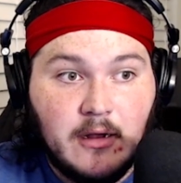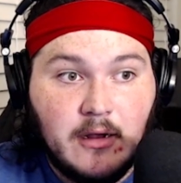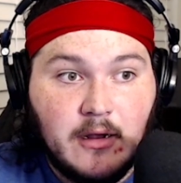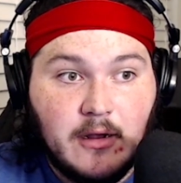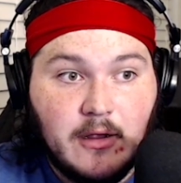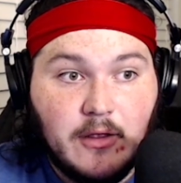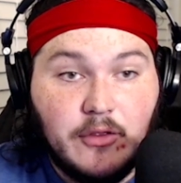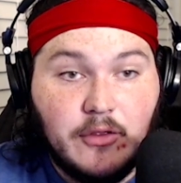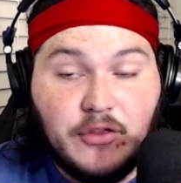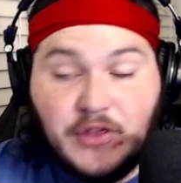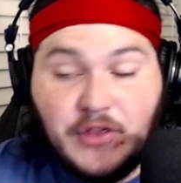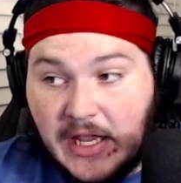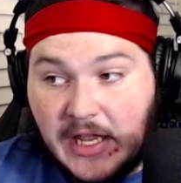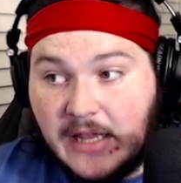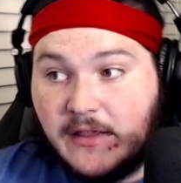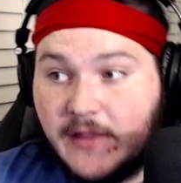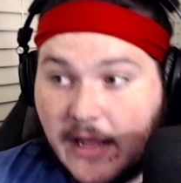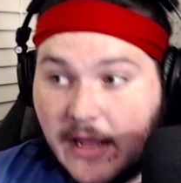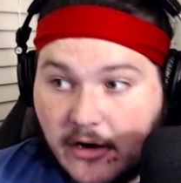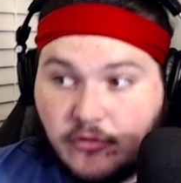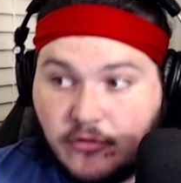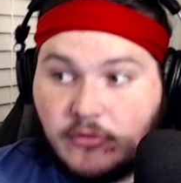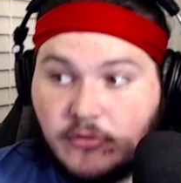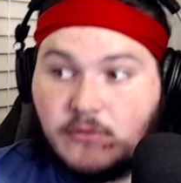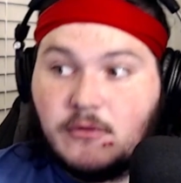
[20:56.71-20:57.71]
then they
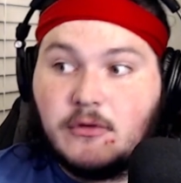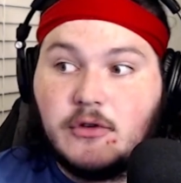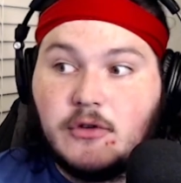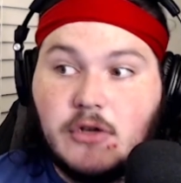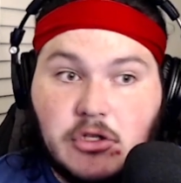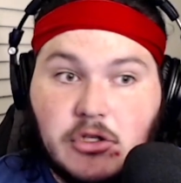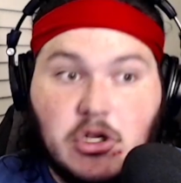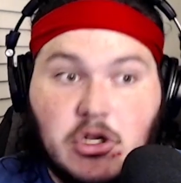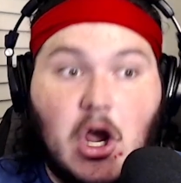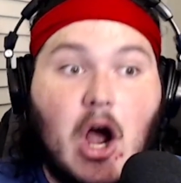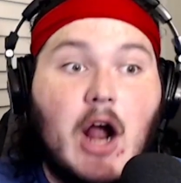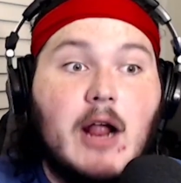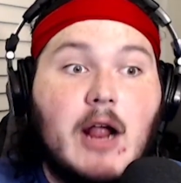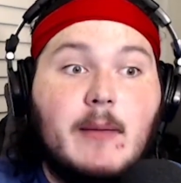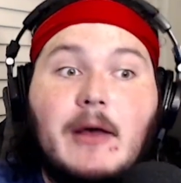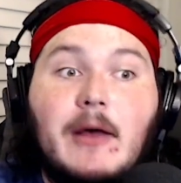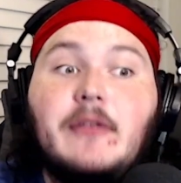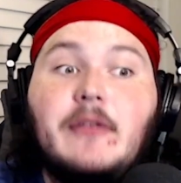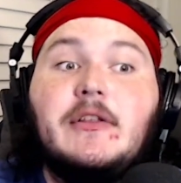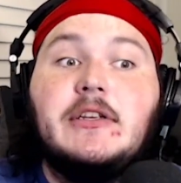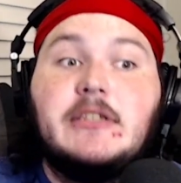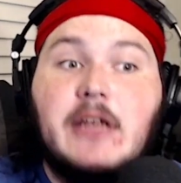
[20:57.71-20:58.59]
talk about these